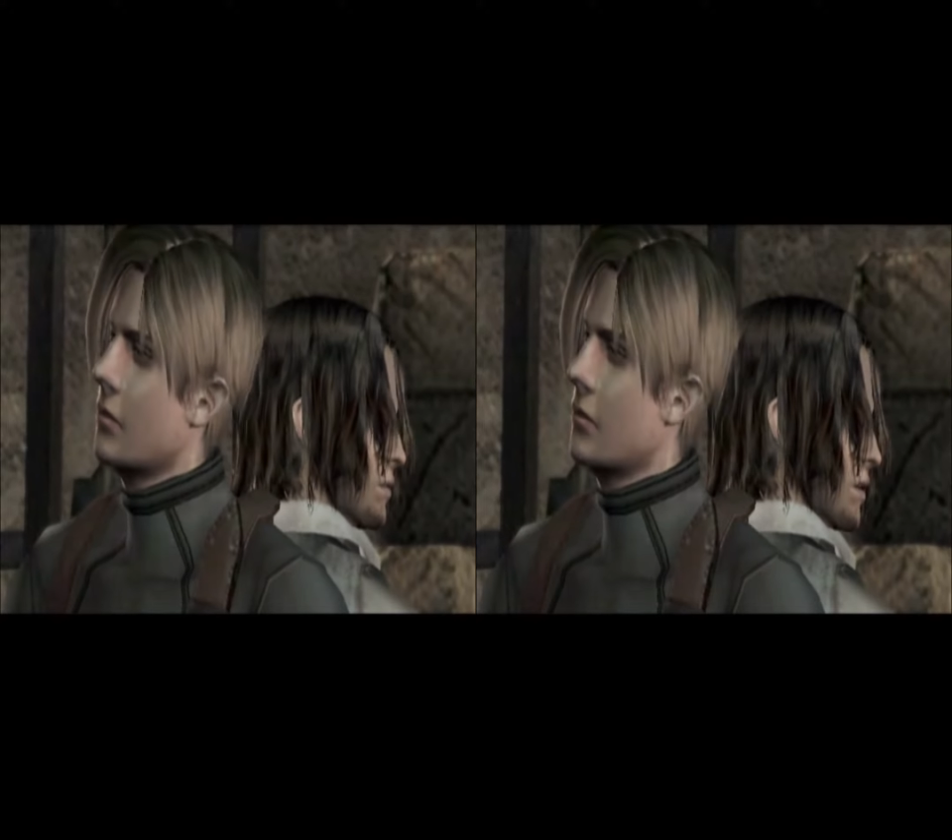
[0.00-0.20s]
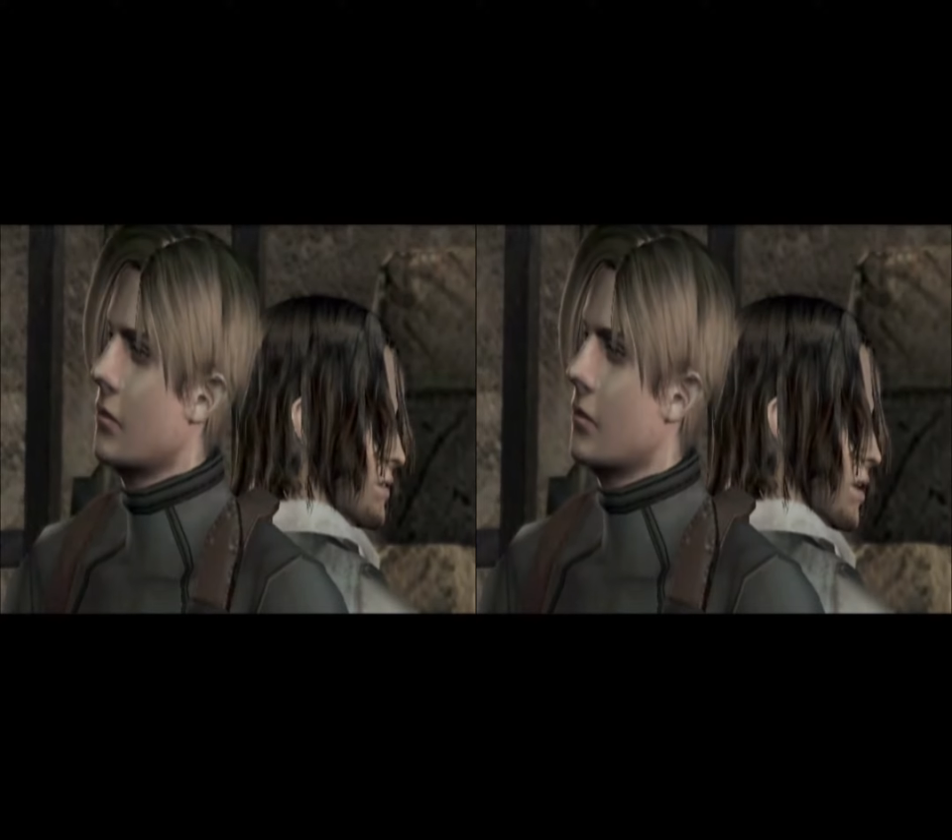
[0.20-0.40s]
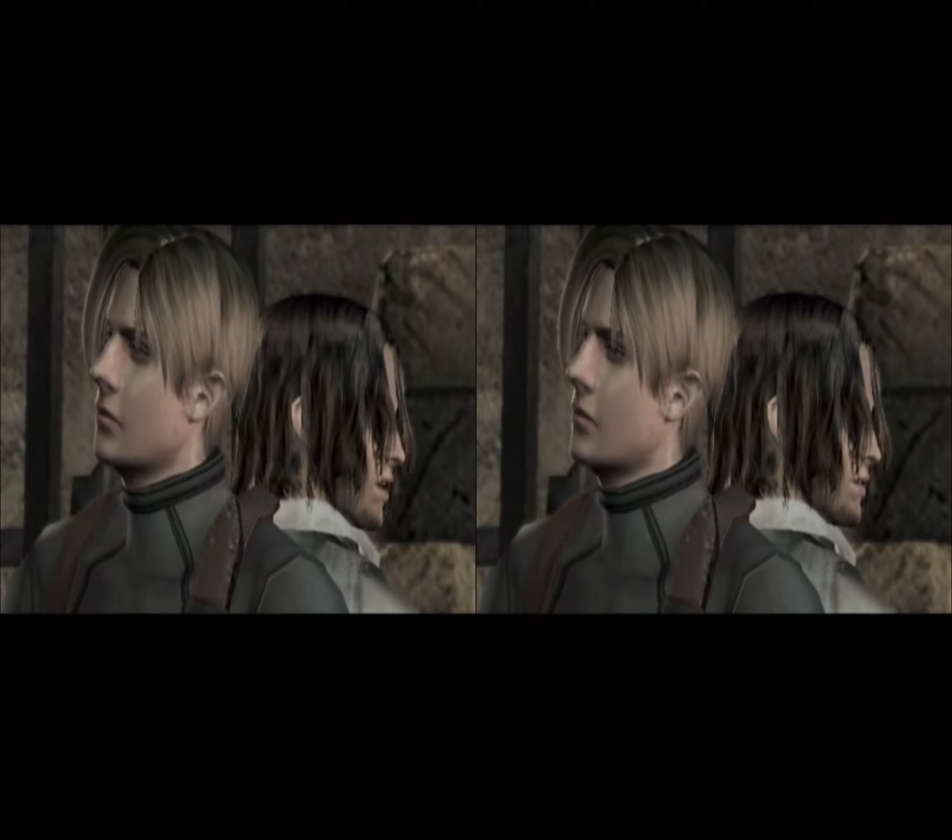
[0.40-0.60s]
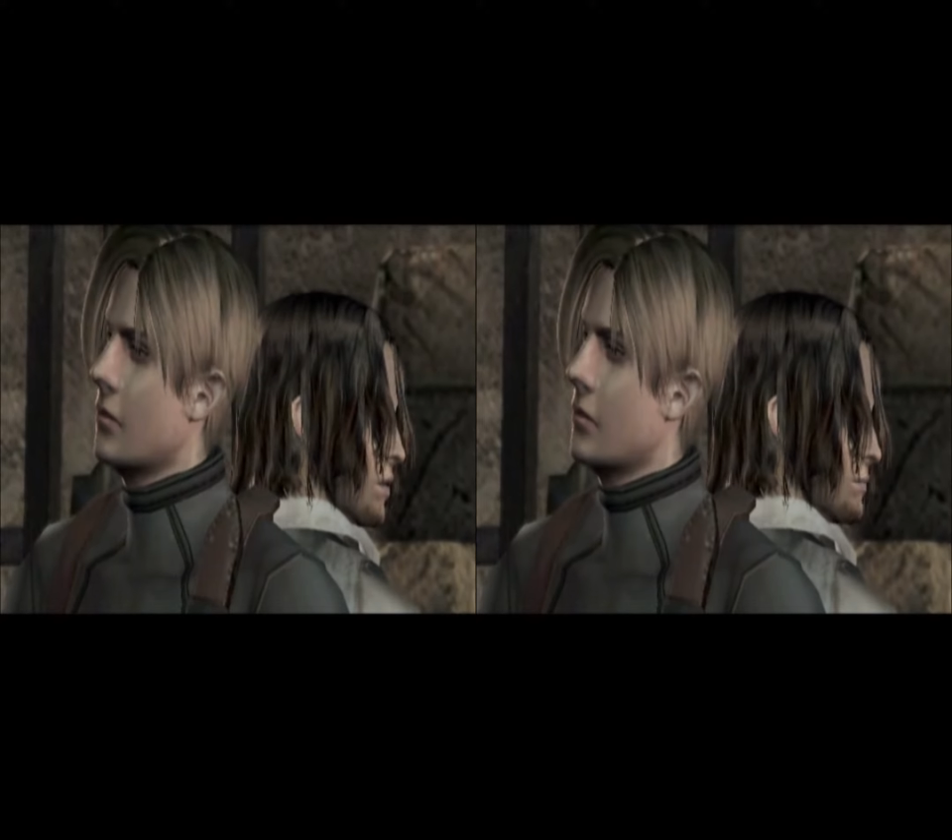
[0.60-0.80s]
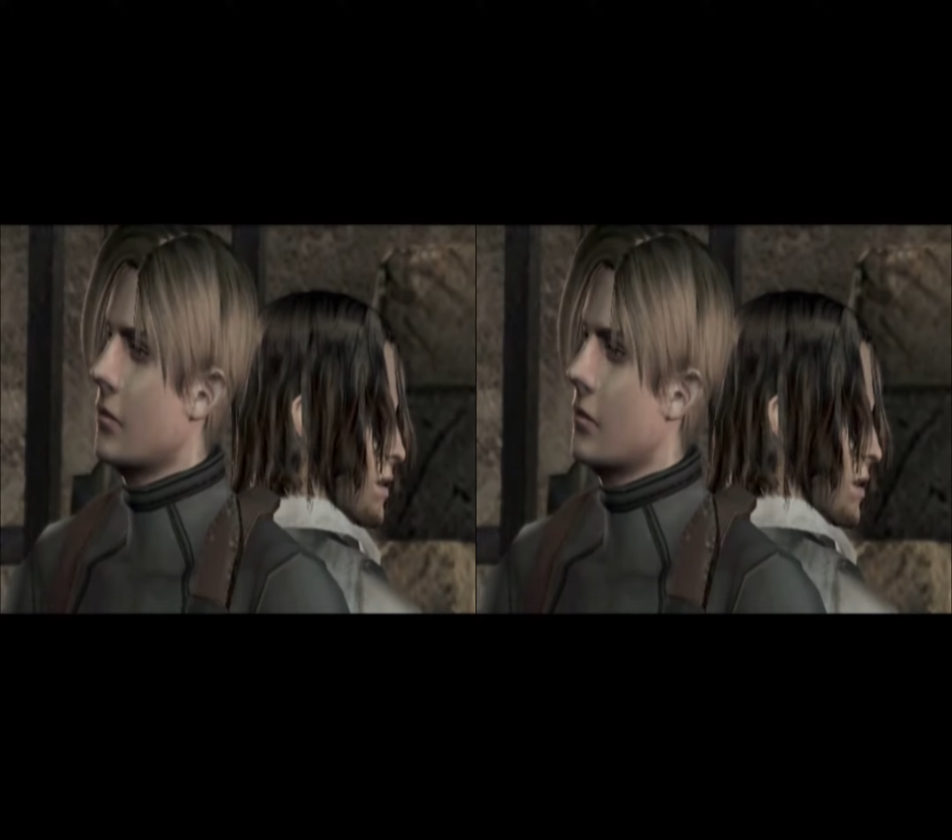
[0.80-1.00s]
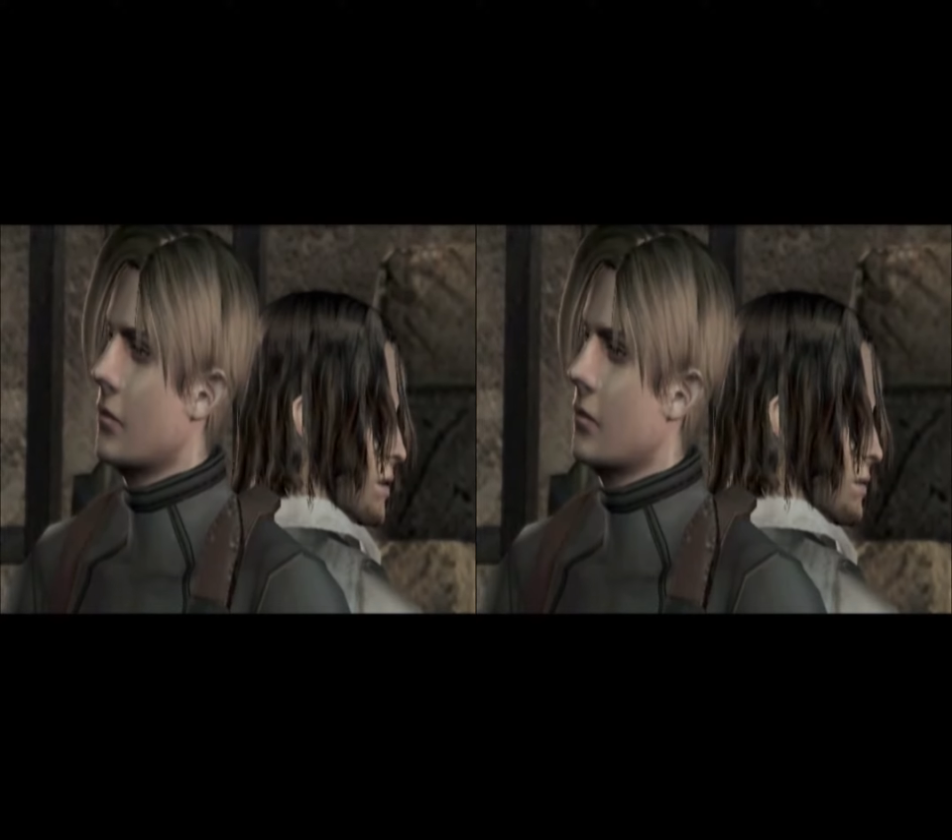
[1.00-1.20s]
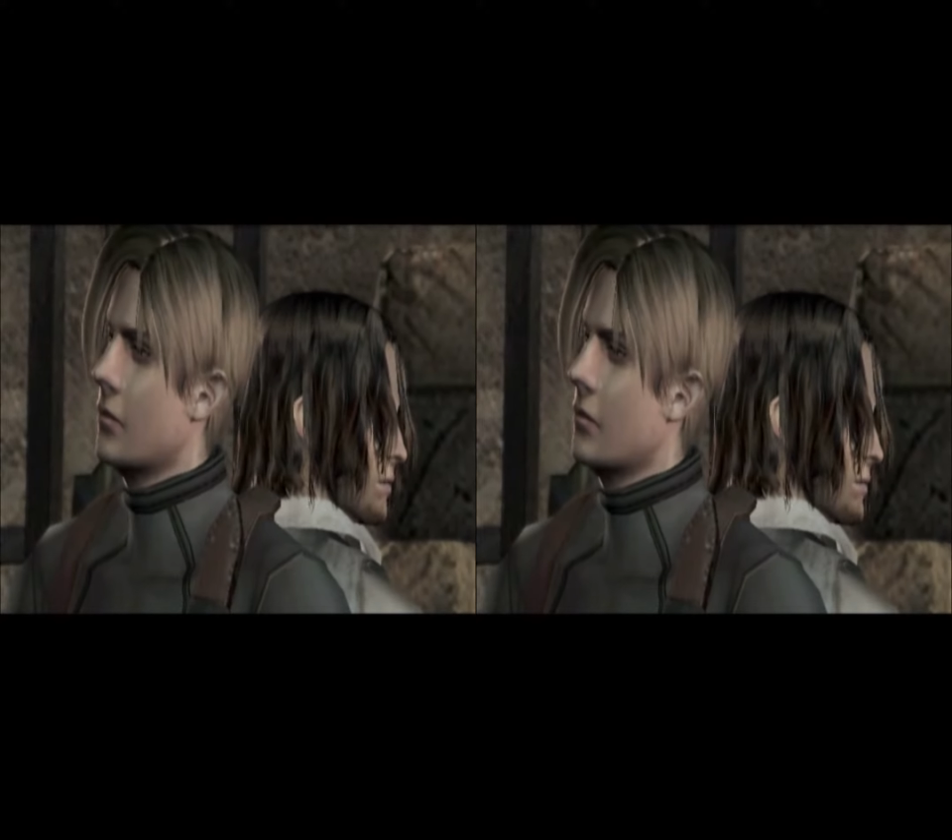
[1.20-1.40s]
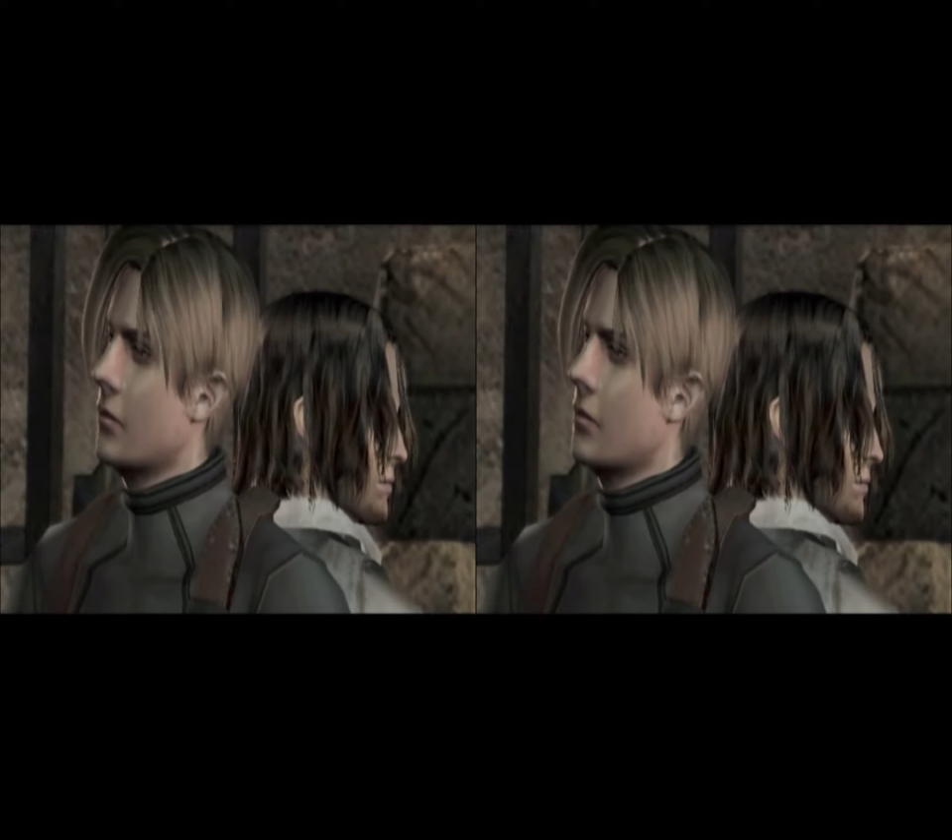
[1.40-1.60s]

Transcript: I thought I was bad.